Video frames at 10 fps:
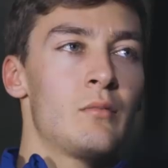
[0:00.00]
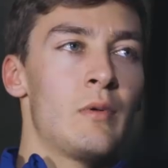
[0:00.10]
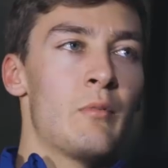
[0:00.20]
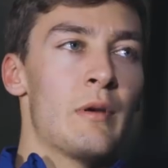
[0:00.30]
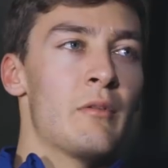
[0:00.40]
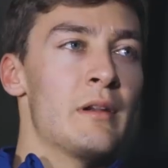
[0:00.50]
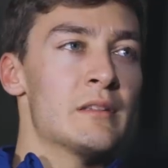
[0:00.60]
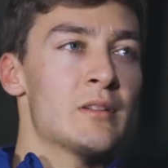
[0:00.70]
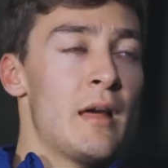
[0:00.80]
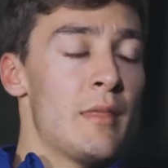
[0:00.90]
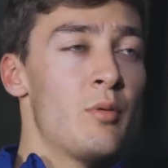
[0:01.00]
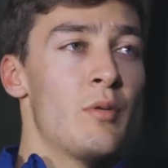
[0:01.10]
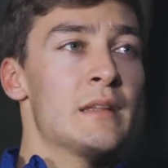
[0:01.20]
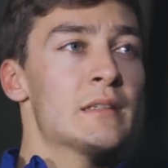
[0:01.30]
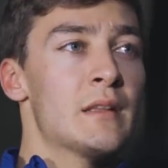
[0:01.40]
when we were inside the
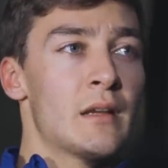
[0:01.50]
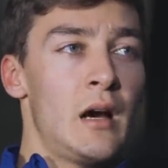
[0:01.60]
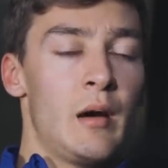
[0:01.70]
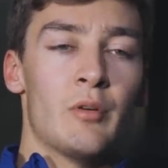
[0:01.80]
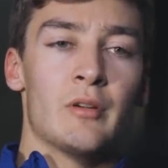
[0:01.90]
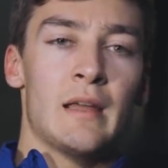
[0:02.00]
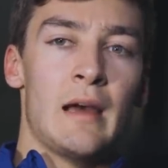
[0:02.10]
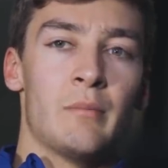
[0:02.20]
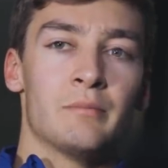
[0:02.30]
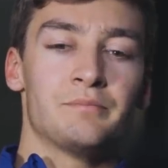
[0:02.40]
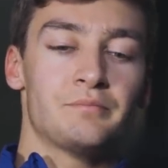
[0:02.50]
points and the car broke down.